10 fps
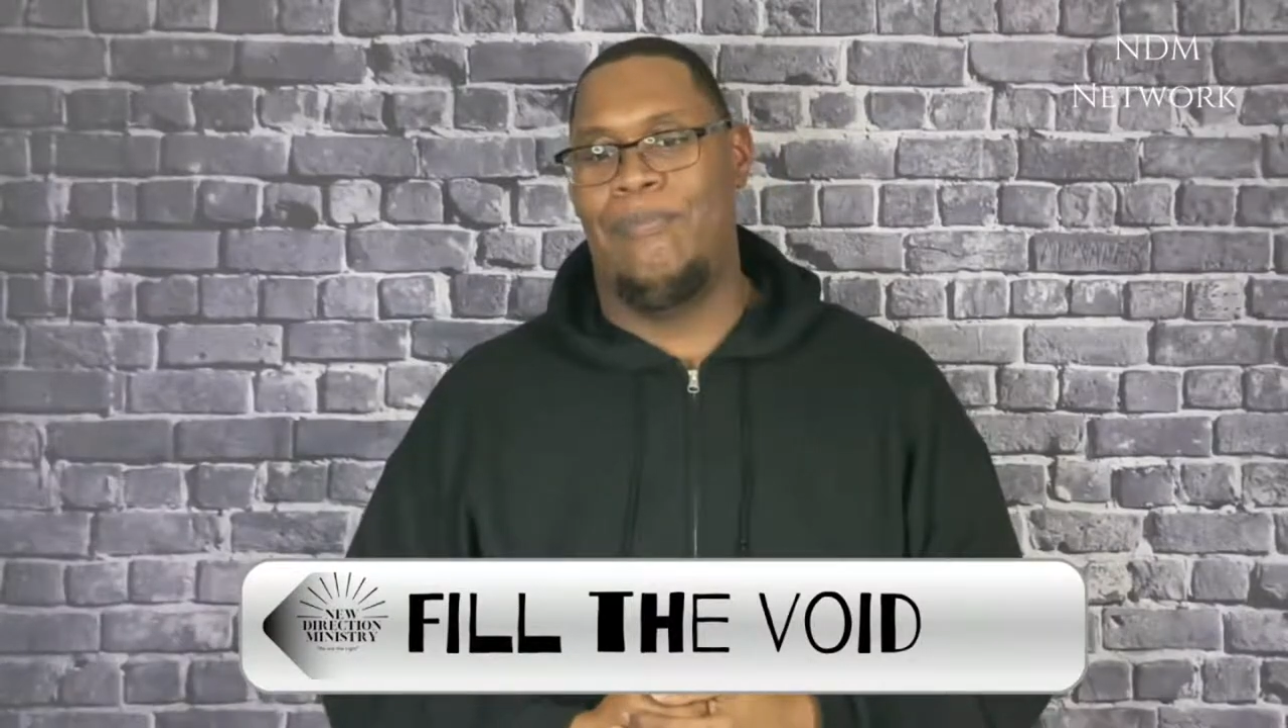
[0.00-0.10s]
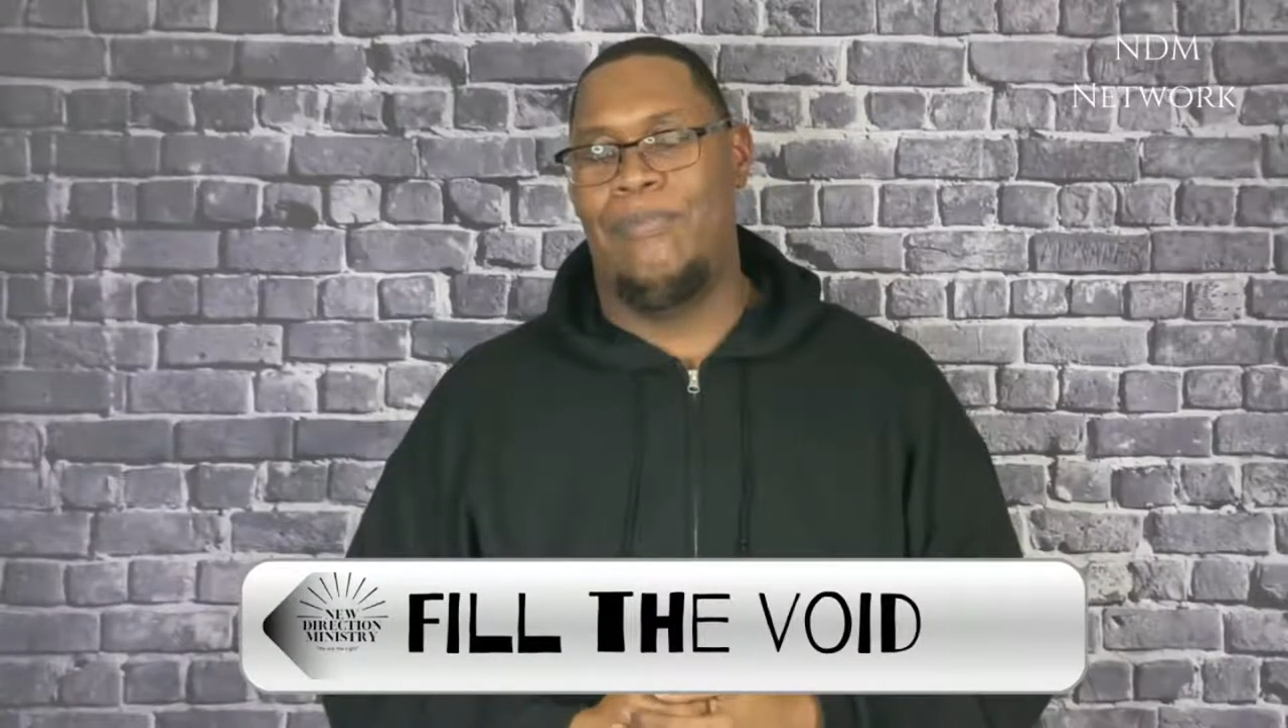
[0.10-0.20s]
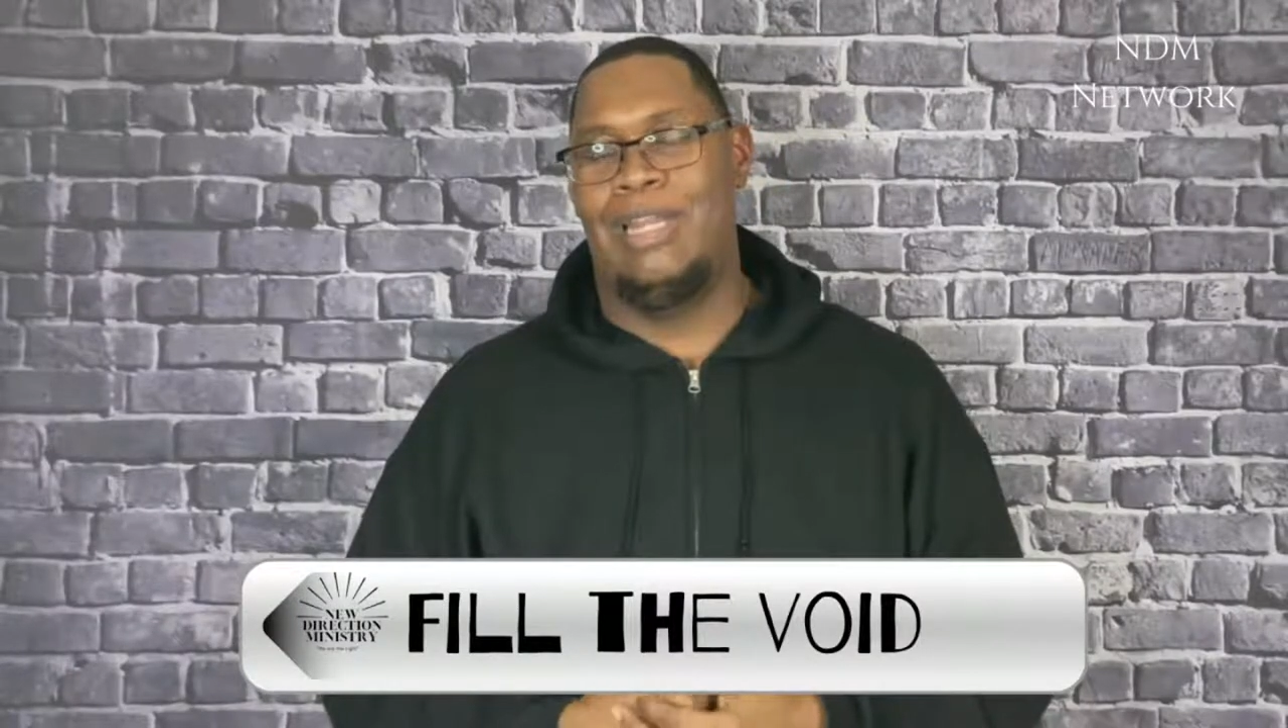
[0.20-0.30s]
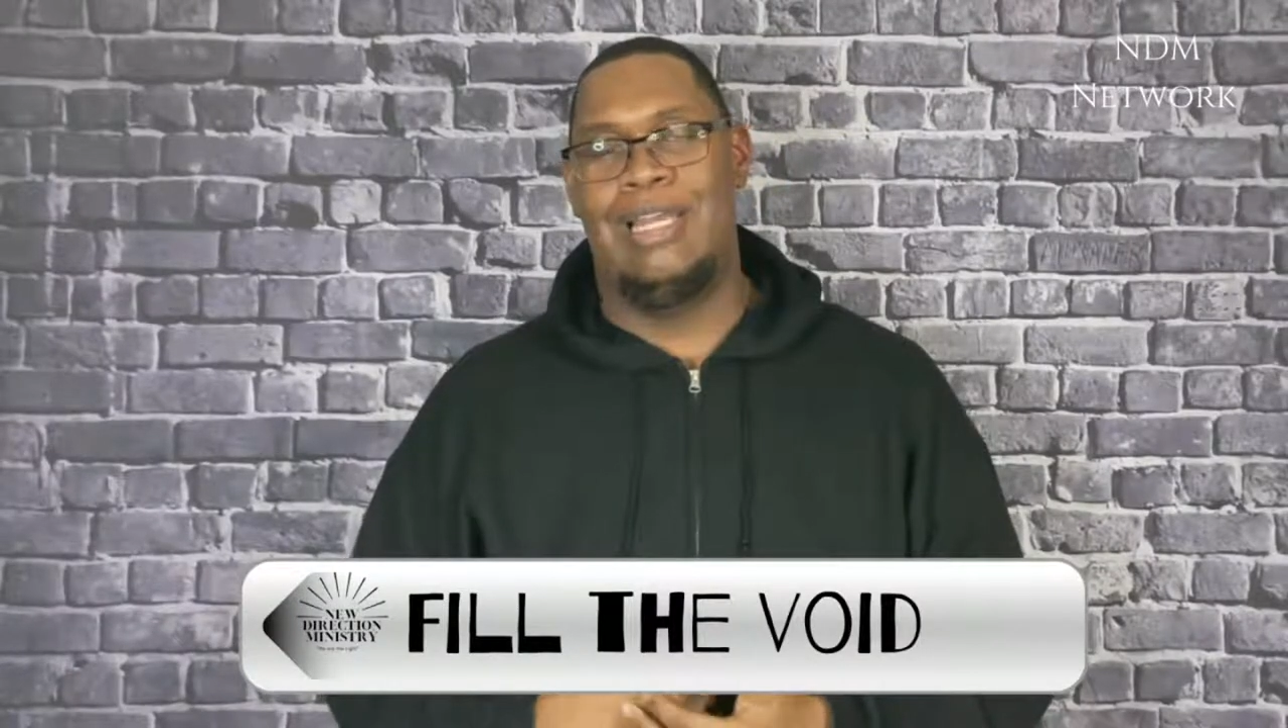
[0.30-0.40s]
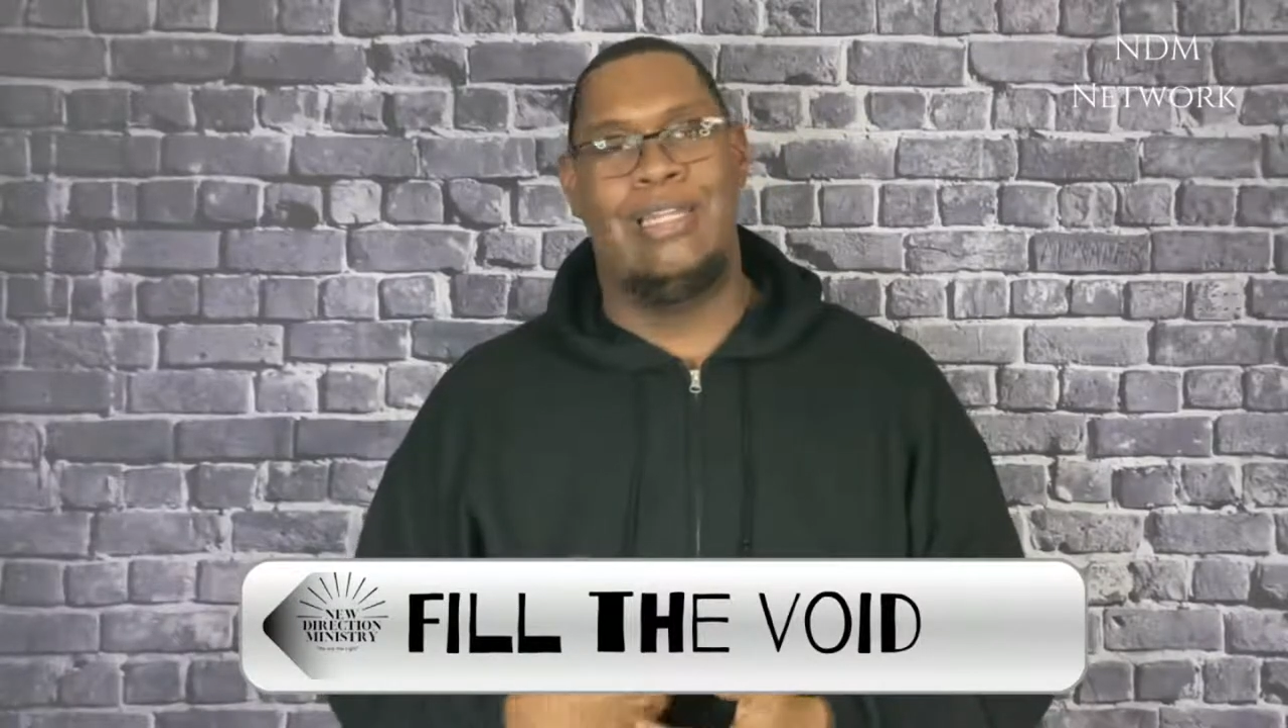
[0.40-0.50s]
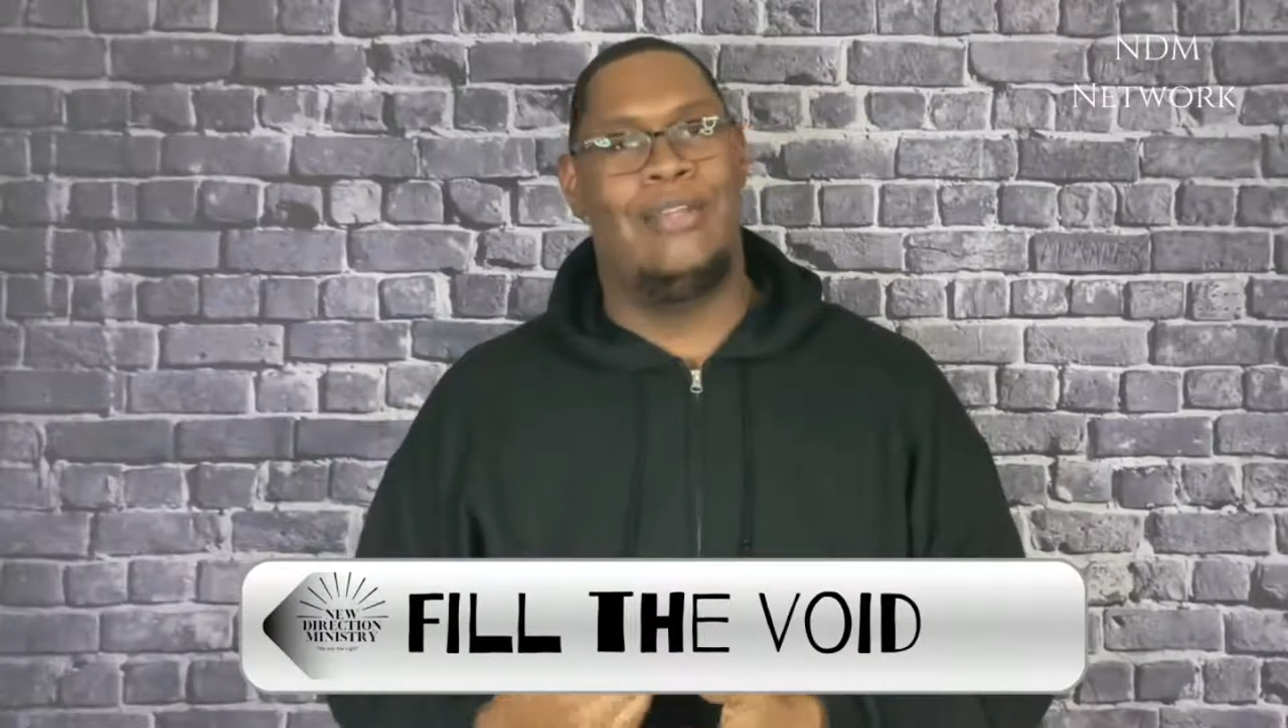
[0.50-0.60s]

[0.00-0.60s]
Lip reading: But I didn't